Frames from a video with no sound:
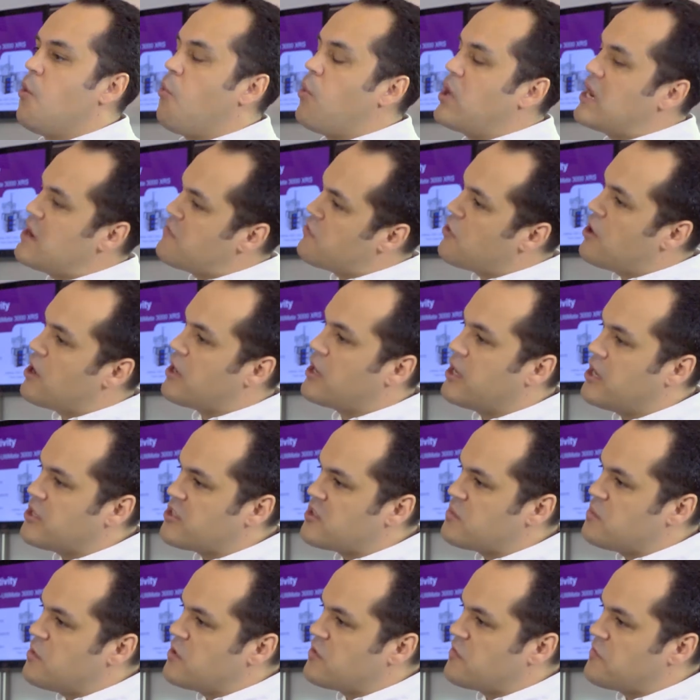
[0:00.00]
whatever our
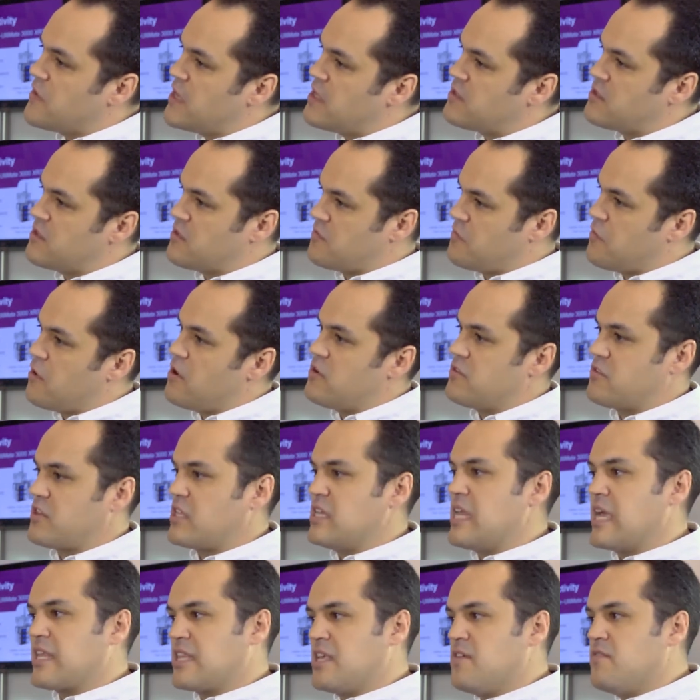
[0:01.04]
customers face as far as
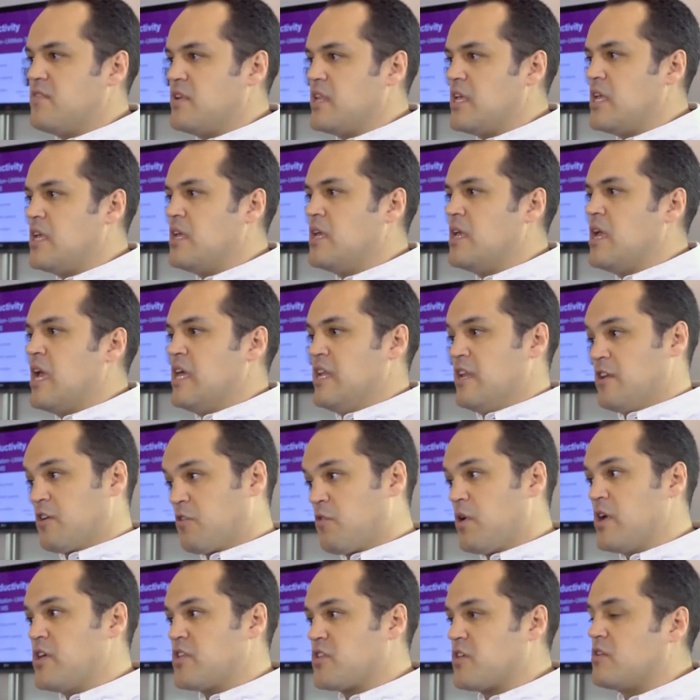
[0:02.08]
connectivity and
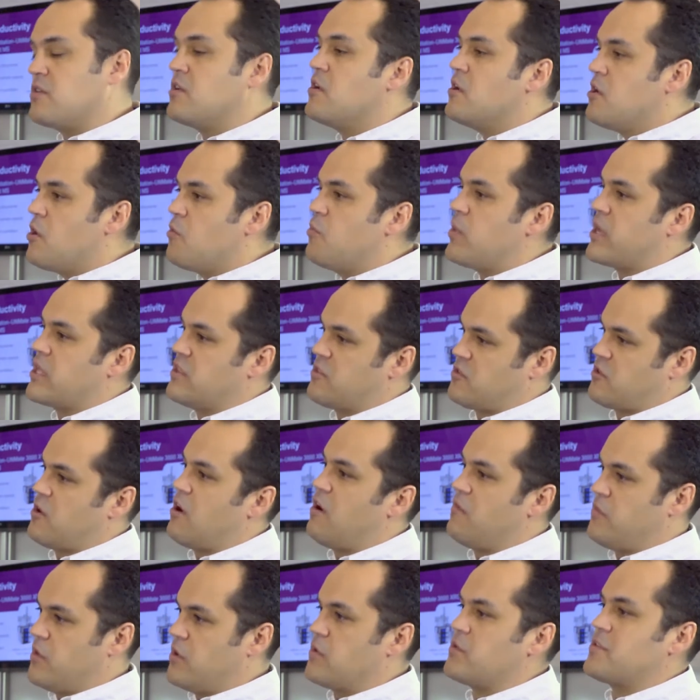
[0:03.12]
integration, we can
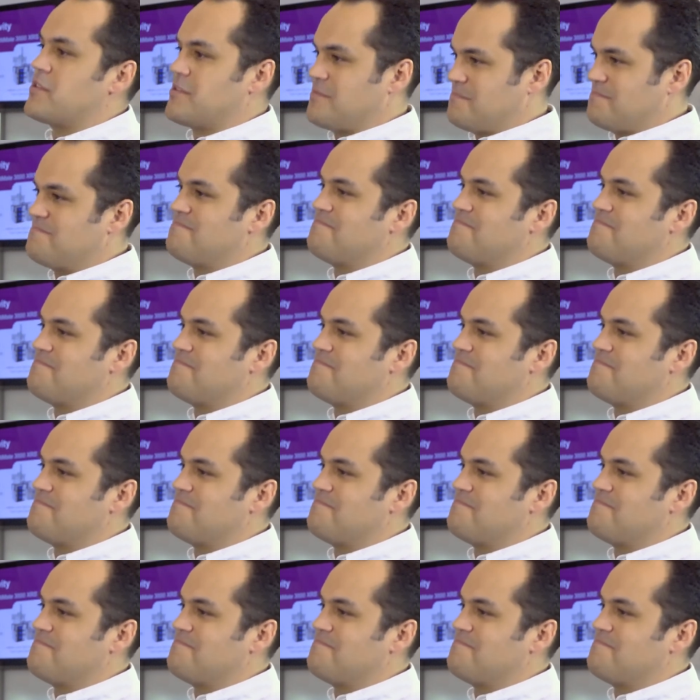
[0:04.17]
solve those.